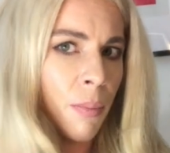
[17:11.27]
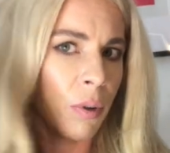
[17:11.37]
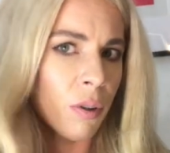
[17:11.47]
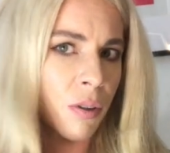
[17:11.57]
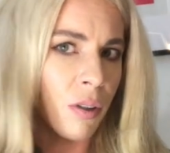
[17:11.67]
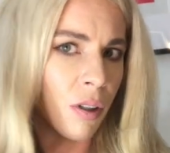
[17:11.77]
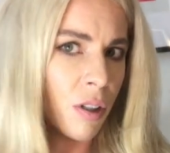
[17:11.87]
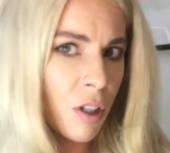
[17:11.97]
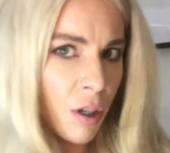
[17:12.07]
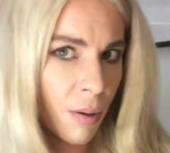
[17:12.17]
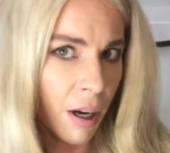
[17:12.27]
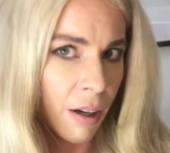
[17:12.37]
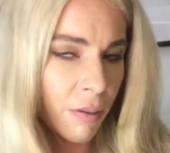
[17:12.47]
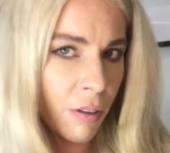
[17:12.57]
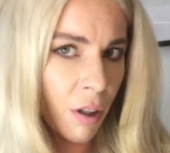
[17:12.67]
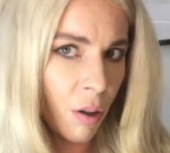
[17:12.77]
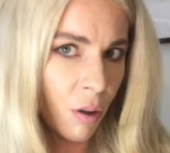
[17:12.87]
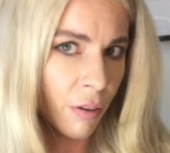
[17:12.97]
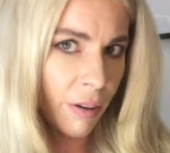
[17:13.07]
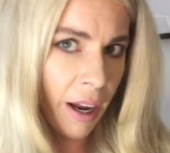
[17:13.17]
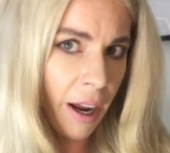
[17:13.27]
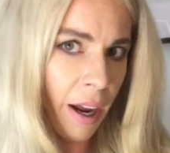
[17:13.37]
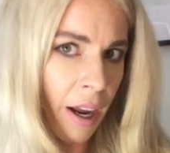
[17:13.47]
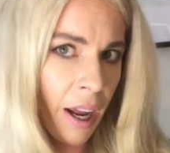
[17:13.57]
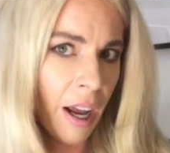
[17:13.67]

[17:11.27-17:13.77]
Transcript: because I do have a lot of hair,